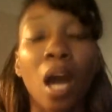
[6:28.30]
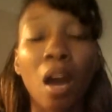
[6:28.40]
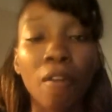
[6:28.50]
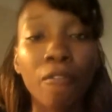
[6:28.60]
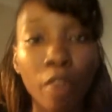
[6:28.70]

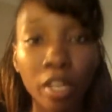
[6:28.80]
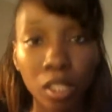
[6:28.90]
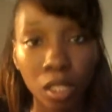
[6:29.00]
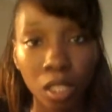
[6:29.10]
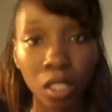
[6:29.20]

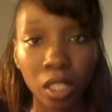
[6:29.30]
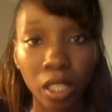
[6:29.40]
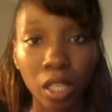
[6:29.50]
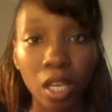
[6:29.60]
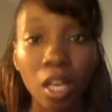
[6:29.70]

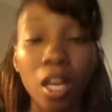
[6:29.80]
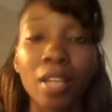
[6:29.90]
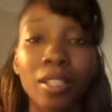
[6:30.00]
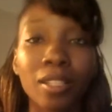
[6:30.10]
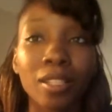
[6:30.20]
Unfortunately,
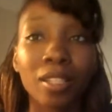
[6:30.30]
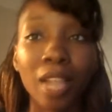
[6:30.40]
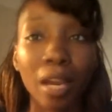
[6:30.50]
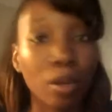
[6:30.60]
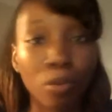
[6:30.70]

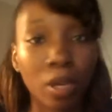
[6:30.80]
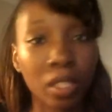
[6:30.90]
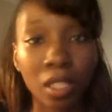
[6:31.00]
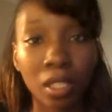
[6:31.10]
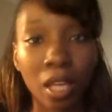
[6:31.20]
they
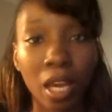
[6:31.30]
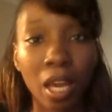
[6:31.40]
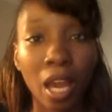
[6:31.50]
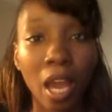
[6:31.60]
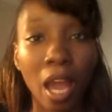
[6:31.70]
wasn't
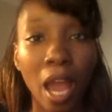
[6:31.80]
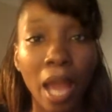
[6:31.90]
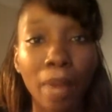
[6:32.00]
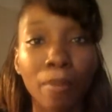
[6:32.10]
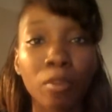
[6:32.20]

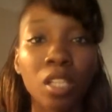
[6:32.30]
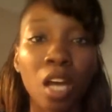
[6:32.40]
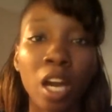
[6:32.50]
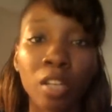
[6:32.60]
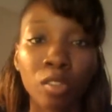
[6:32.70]
able to
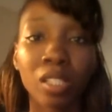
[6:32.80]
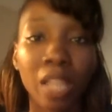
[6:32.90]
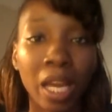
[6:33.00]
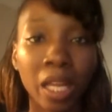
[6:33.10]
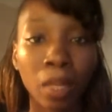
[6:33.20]

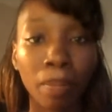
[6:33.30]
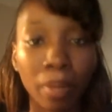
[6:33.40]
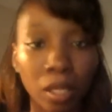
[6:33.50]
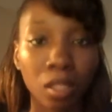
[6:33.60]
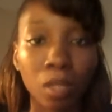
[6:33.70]
understand the
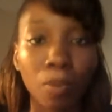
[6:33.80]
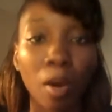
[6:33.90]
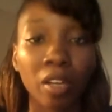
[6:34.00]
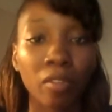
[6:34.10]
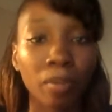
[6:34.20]
business
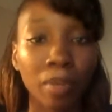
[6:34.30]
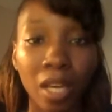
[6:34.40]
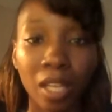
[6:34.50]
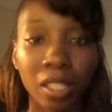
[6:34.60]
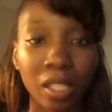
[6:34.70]
part of it
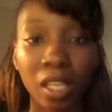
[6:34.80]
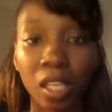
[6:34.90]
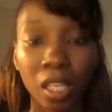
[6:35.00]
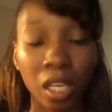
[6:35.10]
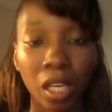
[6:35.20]
because think
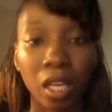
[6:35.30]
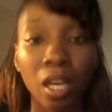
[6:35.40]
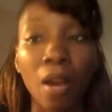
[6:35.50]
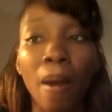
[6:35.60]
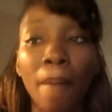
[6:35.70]
again,
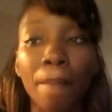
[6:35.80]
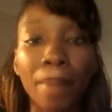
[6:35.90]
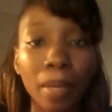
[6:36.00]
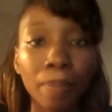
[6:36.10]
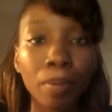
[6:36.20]

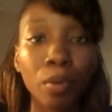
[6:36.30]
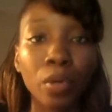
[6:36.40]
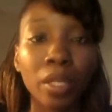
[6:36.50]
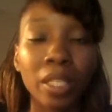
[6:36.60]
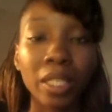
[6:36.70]
people
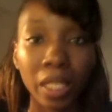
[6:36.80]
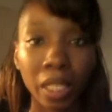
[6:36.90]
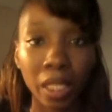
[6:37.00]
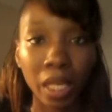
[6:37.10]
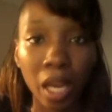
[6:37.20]

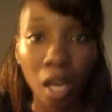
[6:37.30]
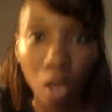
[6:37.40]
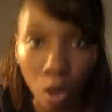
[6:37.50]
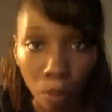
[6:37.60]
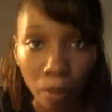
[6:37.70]
need
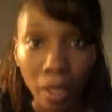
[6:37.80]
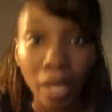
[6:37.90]
help.